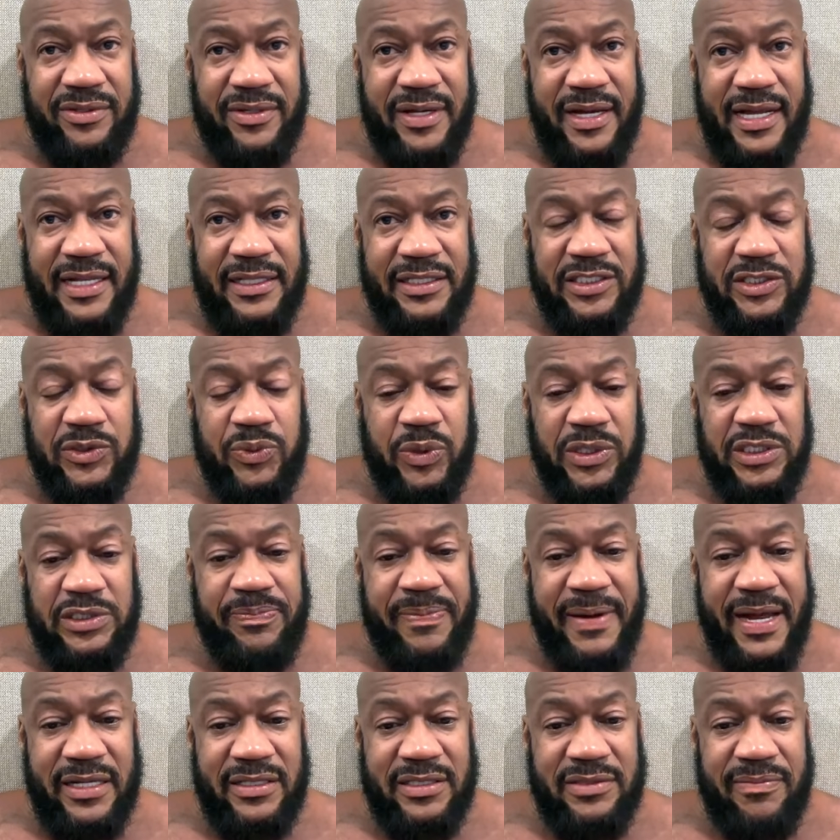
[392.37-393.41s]
So I had to
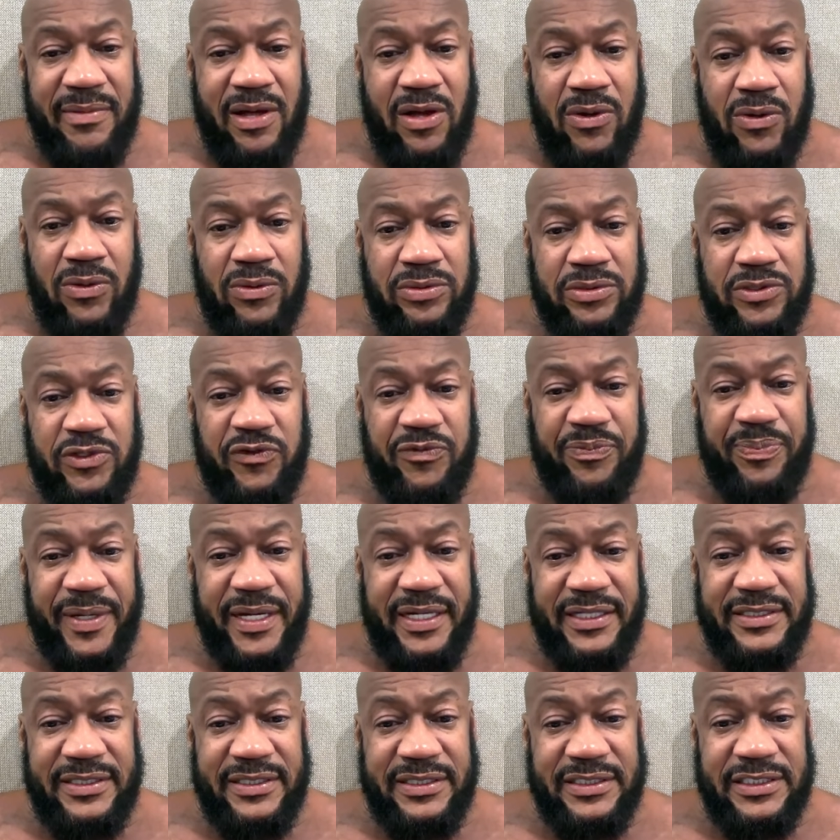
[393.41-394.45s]
switch back to my old
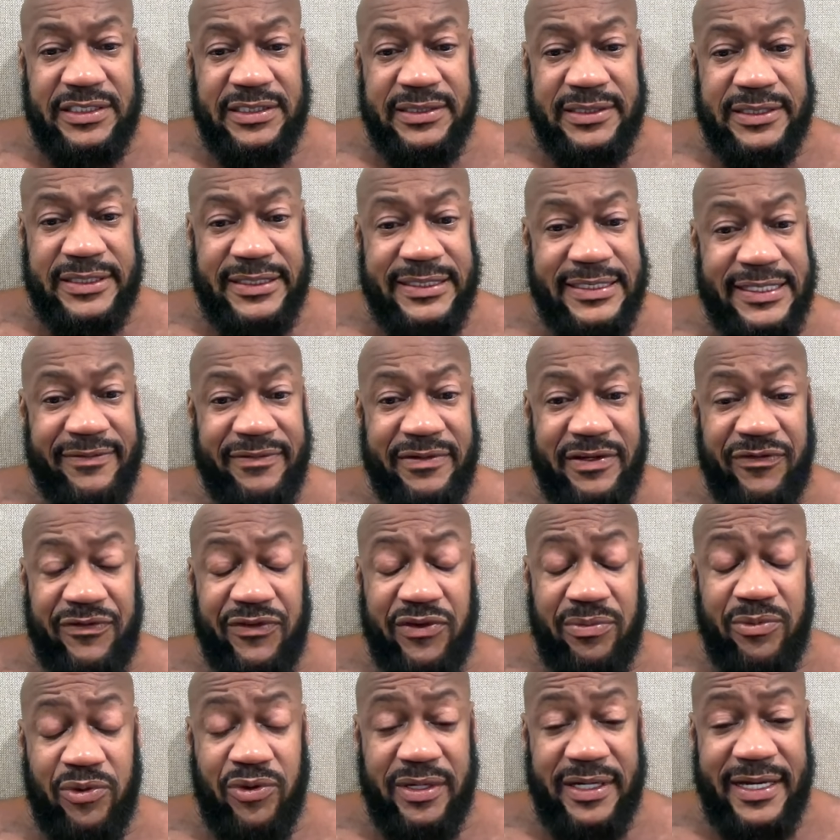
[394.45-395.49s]
toothpaste and just give it a
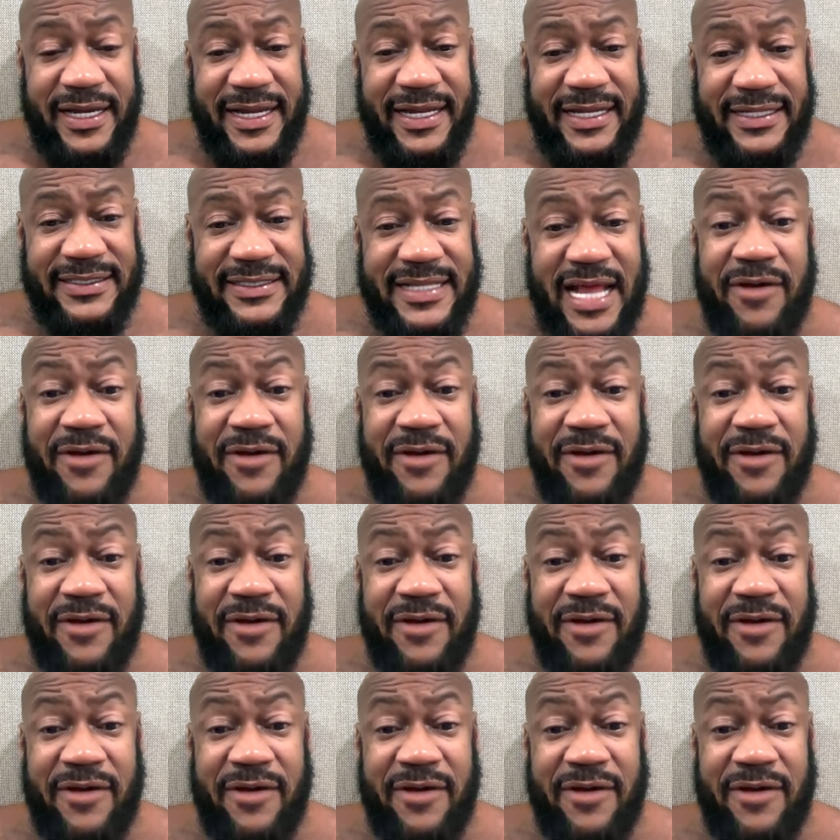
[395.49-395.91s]
few more days.